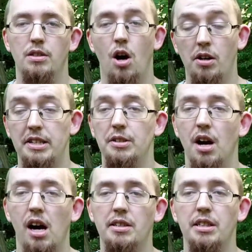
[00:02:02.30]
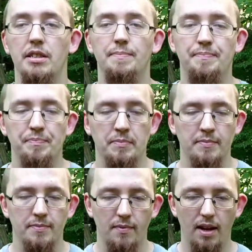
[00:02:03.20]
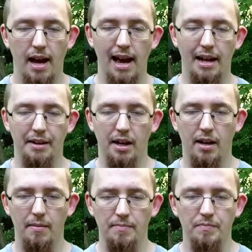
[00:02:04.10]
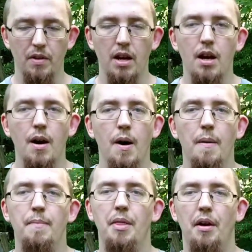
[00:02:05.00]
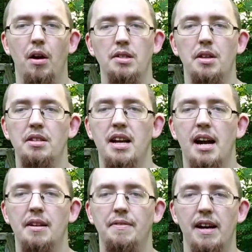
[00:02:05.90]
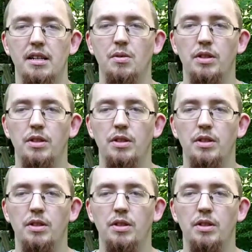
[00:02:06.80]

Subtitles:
talk to your doctor. And but there are also the side effects,